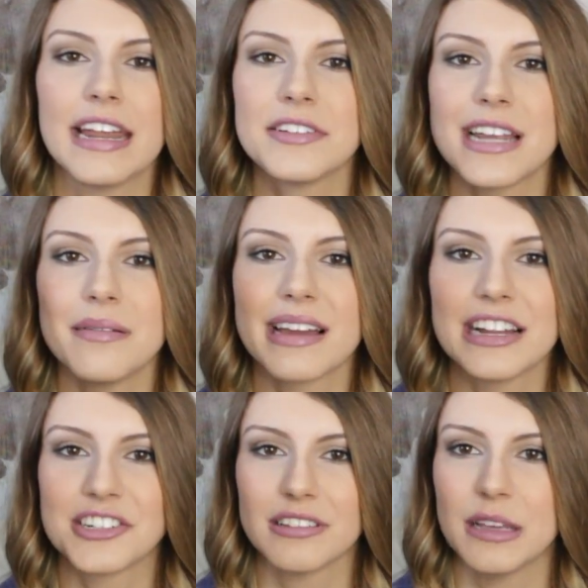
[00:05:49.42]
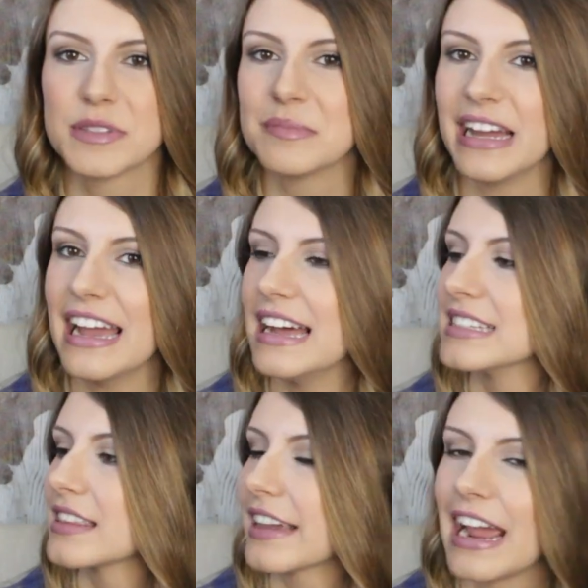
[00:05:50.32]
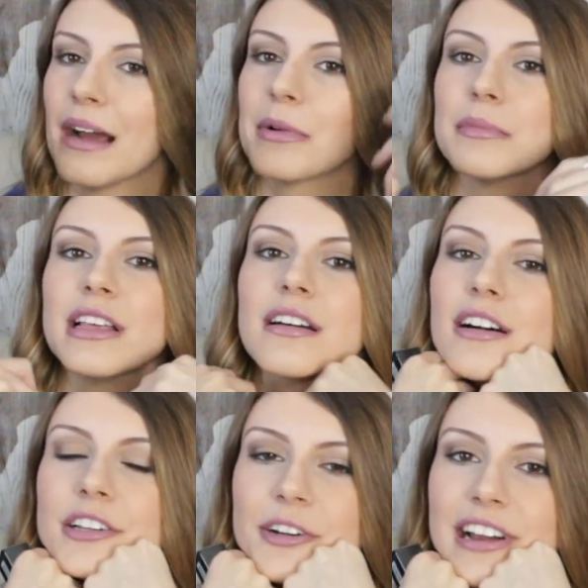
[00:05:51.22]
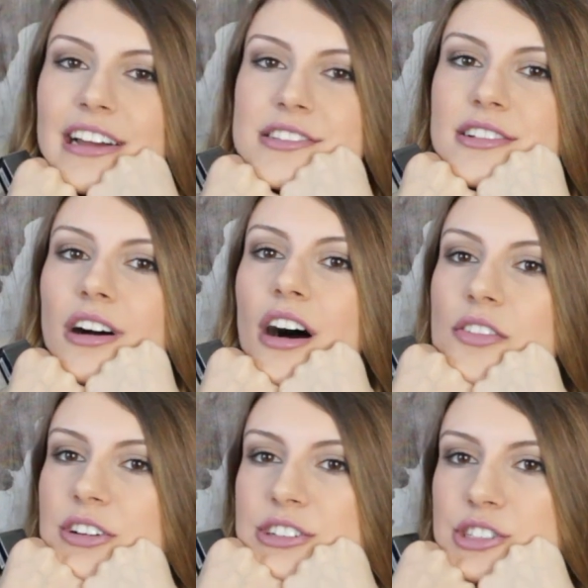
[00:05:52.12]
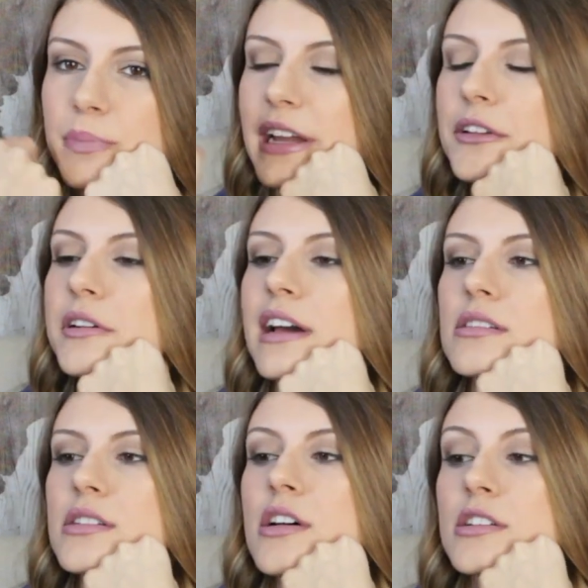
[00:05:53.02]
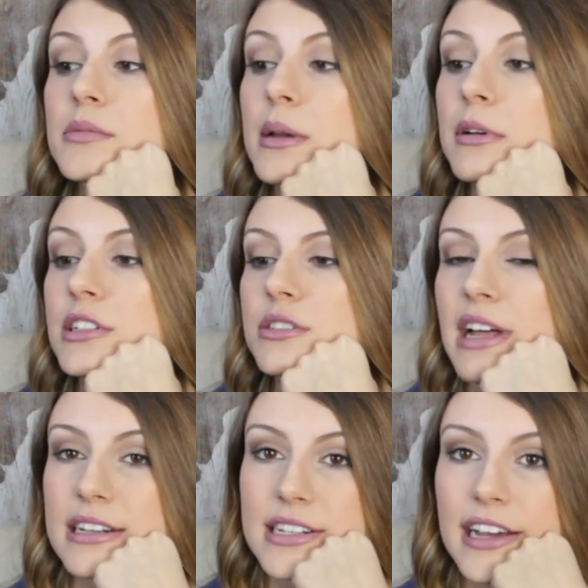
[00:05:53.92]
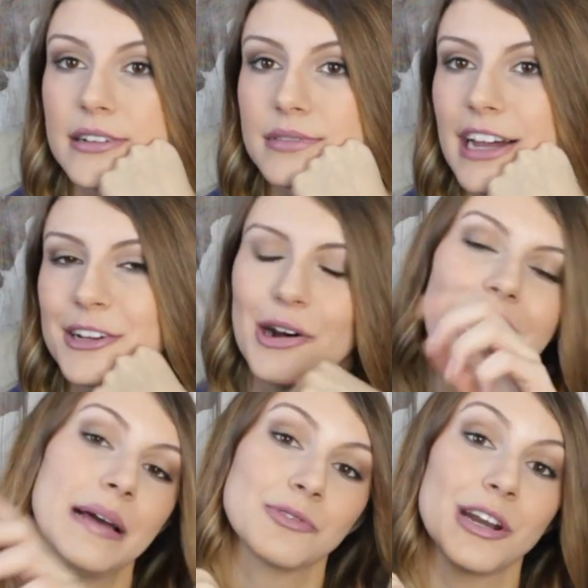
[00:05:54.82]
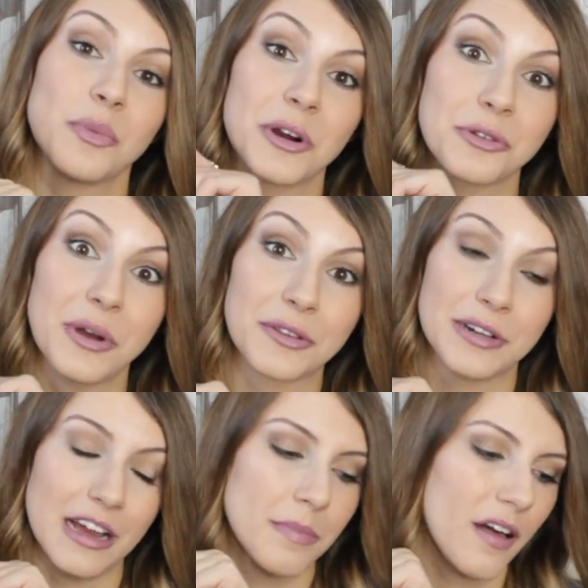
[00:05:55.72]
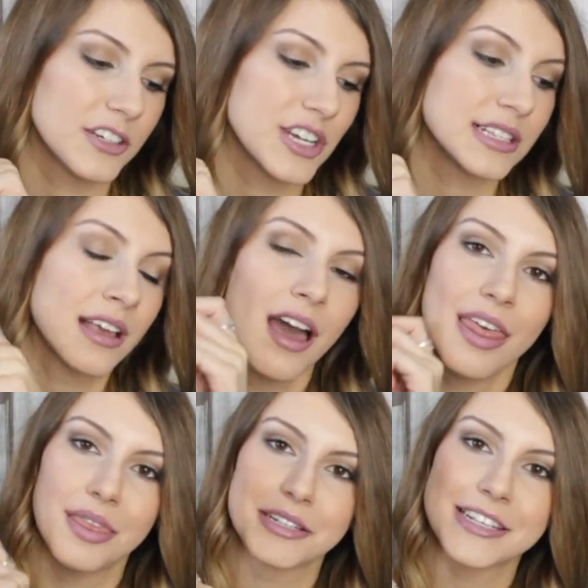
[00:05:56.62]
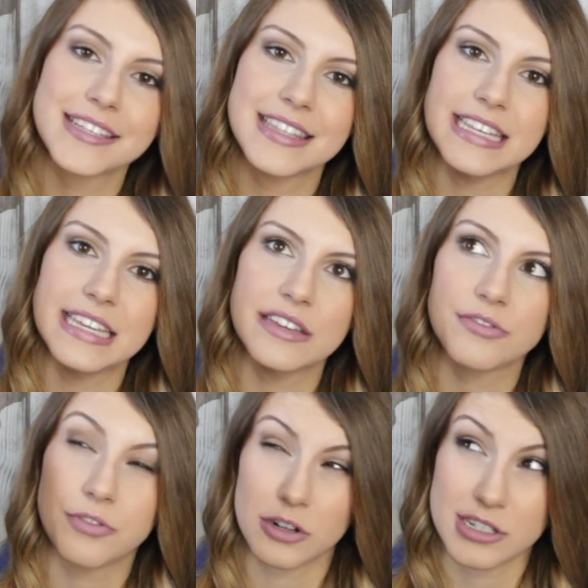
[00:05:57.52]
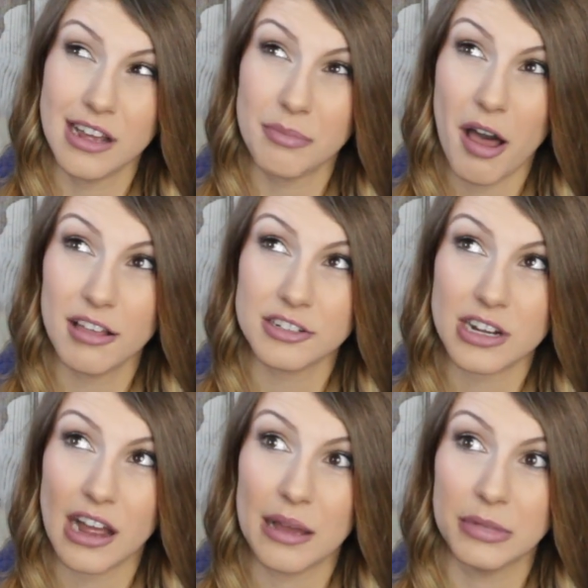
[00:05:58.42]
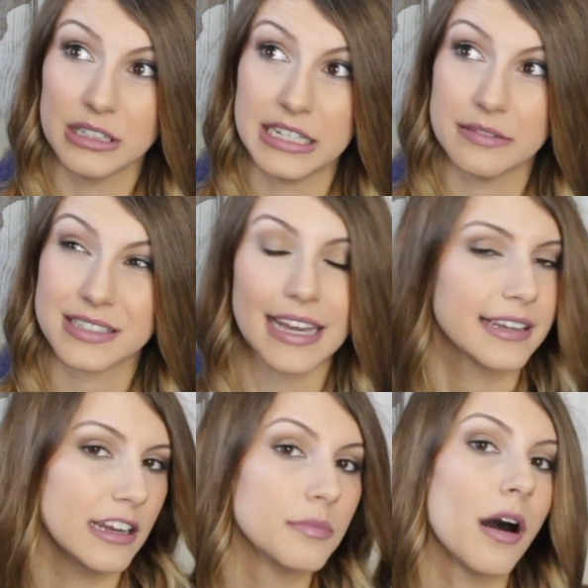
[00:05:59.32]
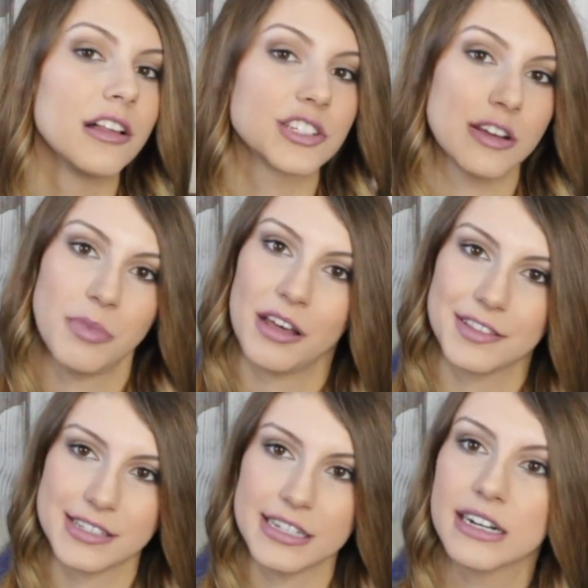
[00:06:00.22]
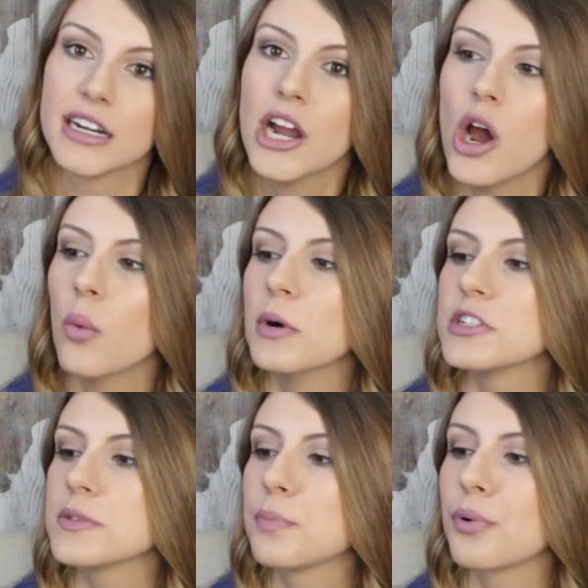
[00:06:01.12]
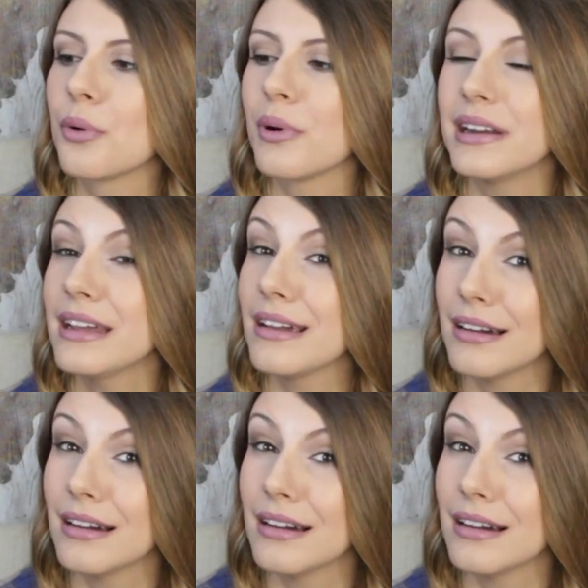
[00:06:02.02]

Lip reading: And every time I catch a glimpse of my hands in the camera, I'm like, oh, your hands look awful. You should paint your nails. So maybe I'll do that today. I don't know. I am trying to work through other nail polishes. This is the first nail polish, I believe, second nail polish I bought this year, which is pretty